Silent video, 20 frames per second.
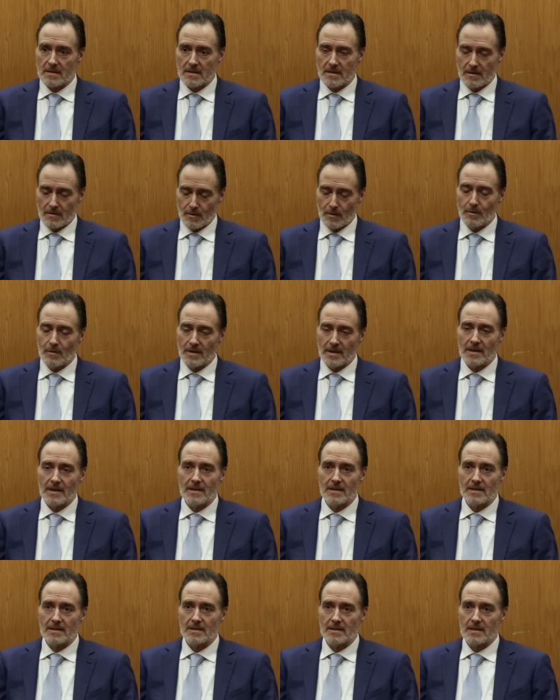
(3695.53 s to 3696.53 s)
Oh
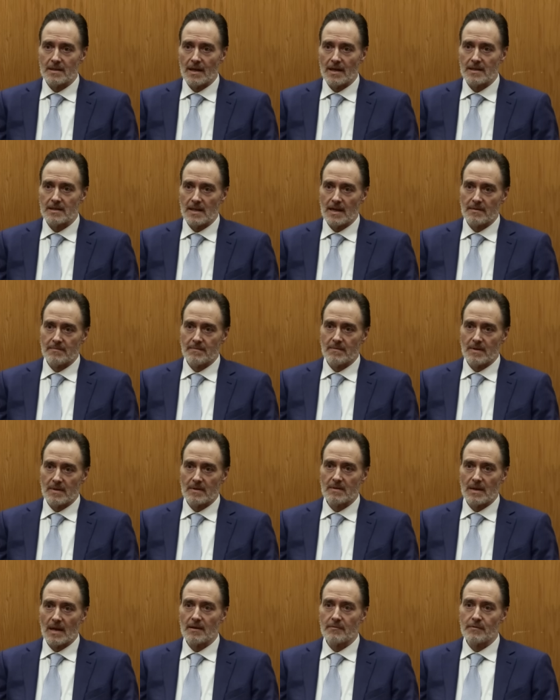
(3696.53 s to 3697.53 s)
yeah, I, I,
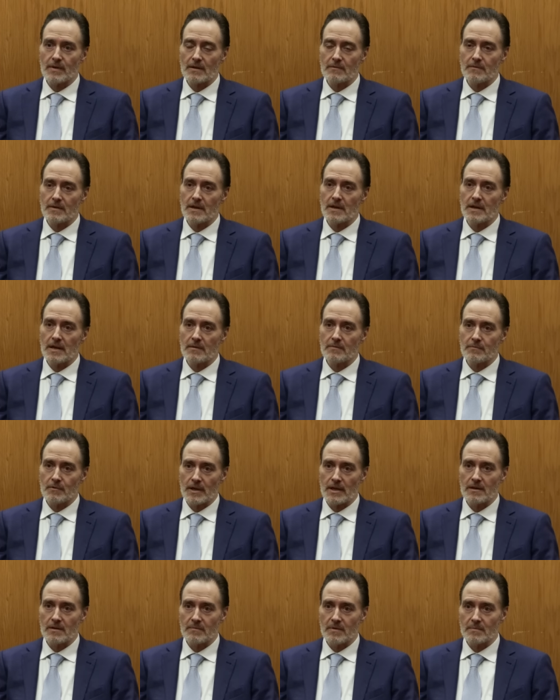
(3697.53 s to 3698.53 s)
I felt very
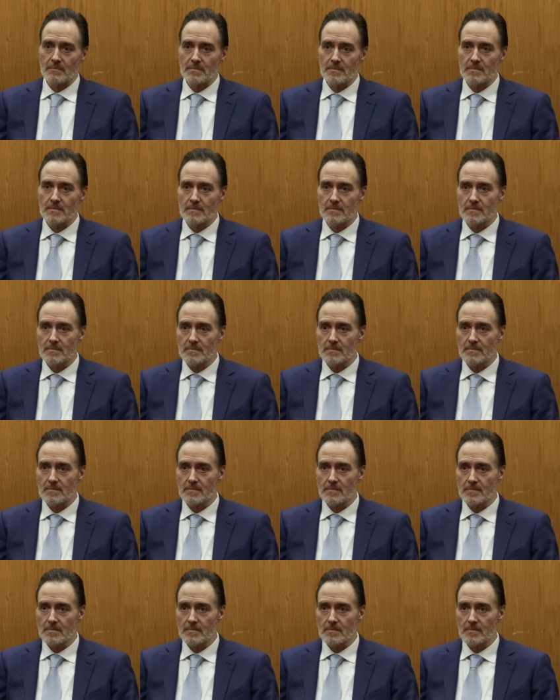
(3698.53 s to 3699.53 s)
afraid of him.
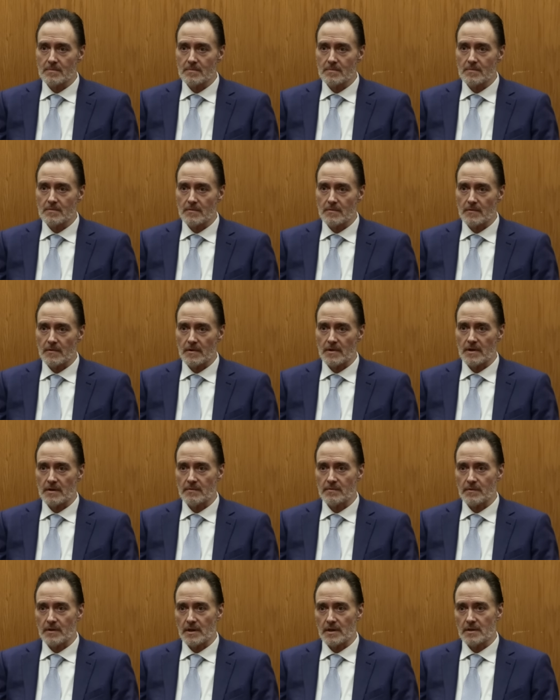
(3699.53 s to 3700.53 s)
Very
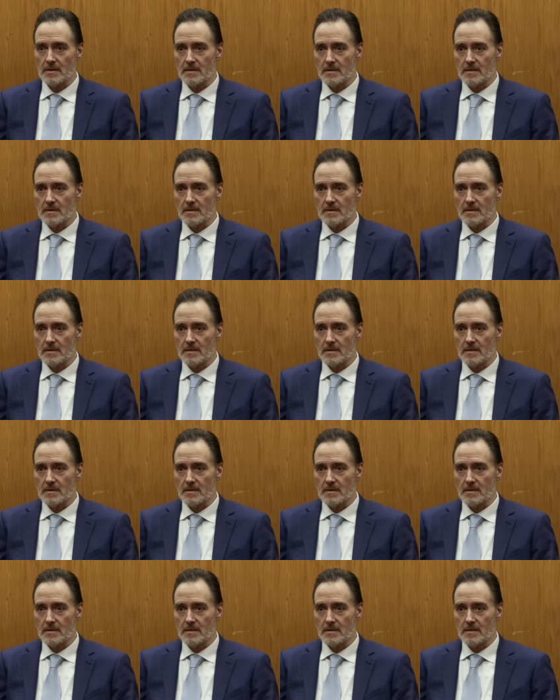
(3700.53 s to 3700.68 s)
afraid.